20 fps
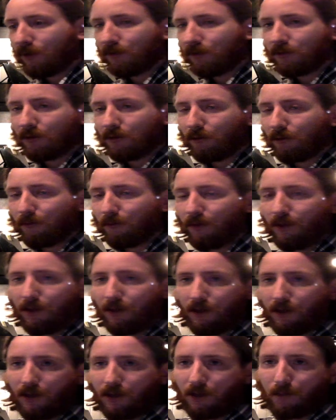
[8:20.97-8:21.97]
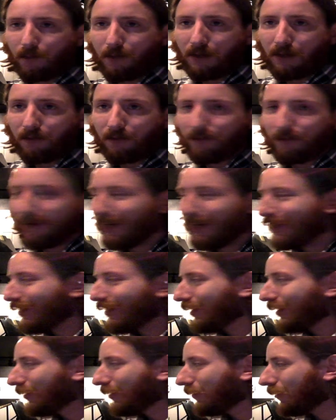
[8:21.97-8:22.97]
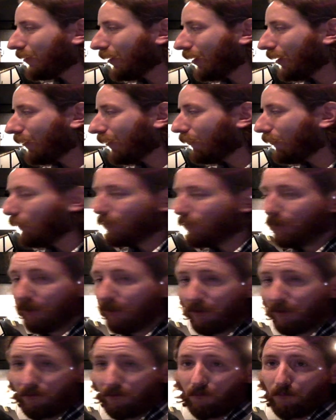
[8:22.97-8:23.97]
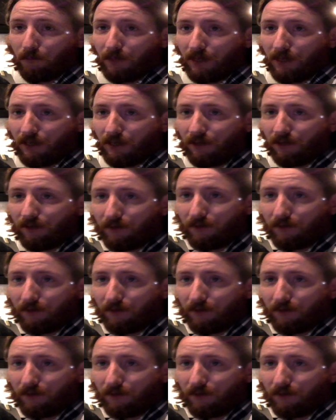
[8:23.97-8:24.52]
So I find it fulfilling for me